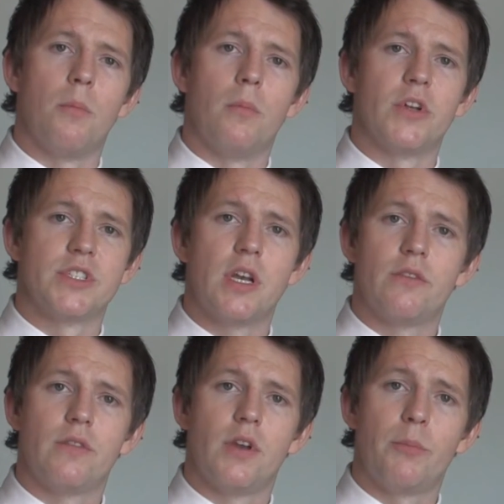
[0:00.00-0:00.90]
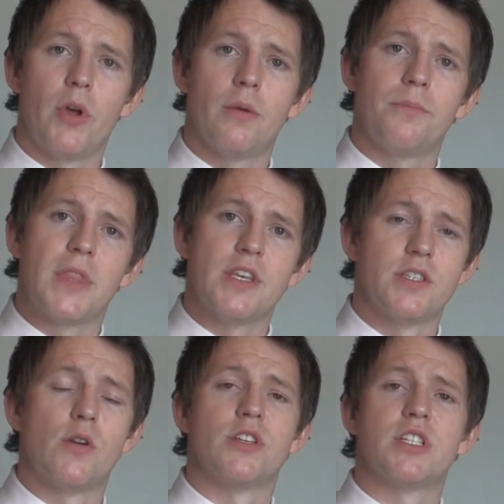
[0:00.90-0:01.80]
My telephone number is
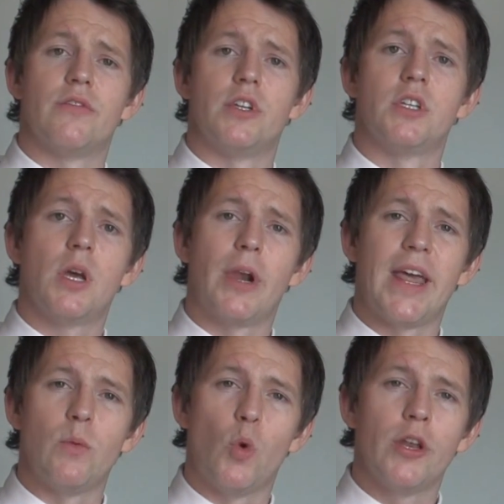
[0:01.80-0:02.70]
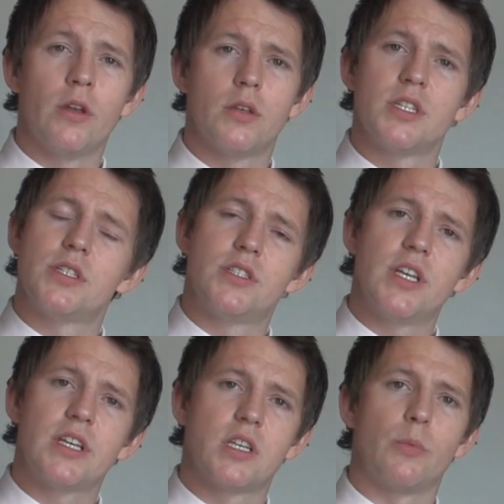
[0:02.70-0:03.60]
07881
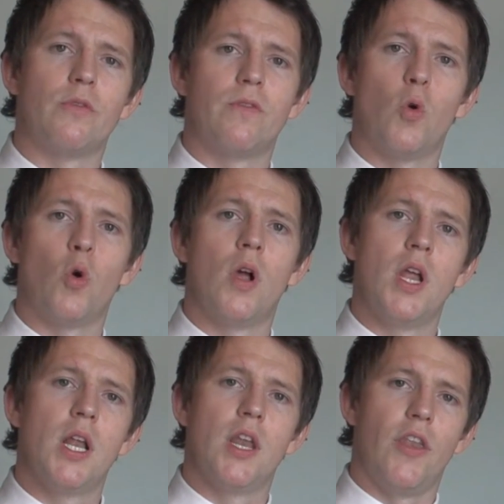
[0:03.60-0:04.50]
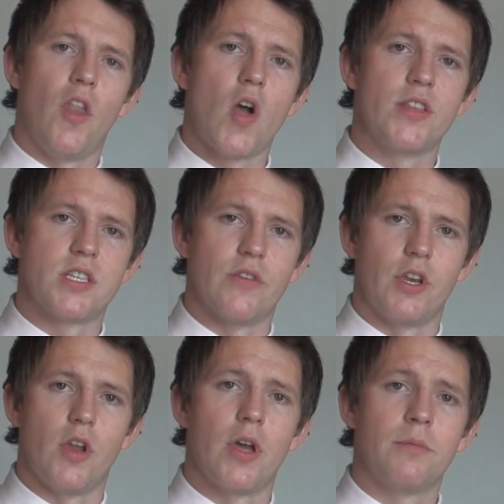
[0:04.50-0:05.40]
644
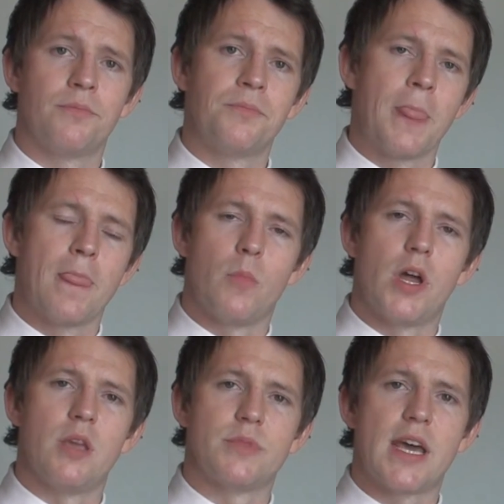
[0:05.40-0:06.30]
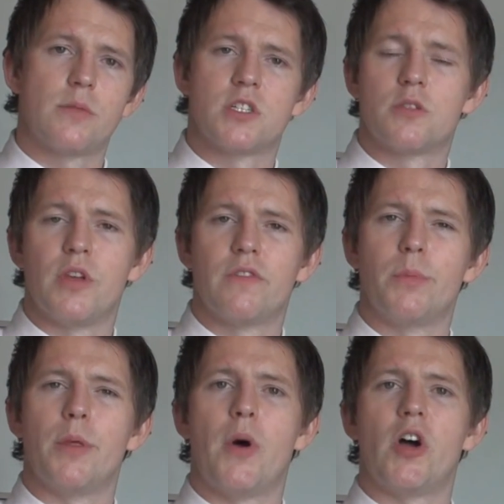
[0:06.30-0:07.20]
979. My name's Adam Smith
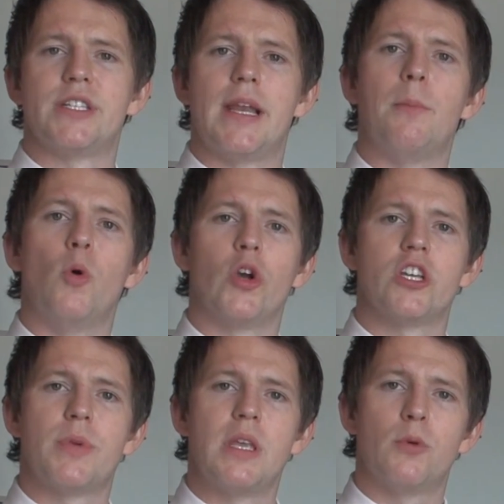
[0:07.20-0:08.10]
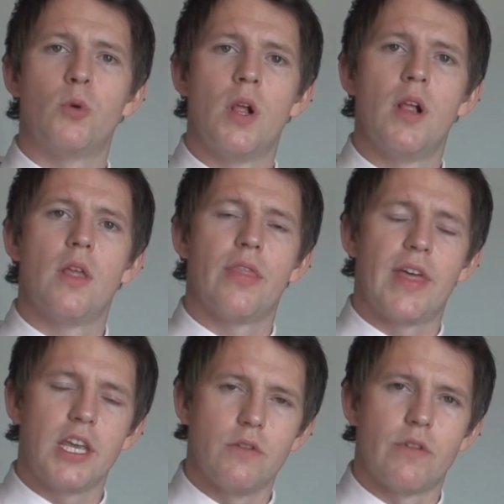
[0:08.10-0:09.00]
from the Buy-to-Let Mortgage People.
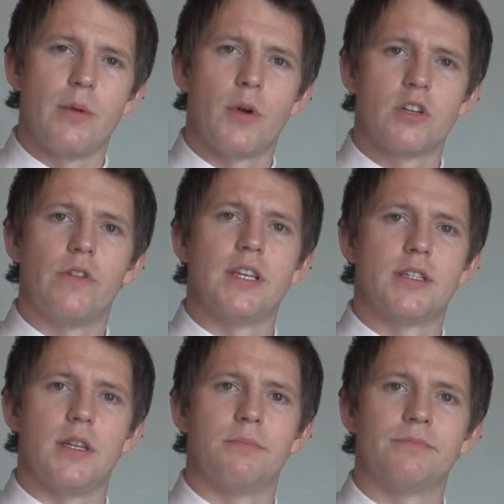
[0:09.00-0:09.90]
Thank you very much for listening.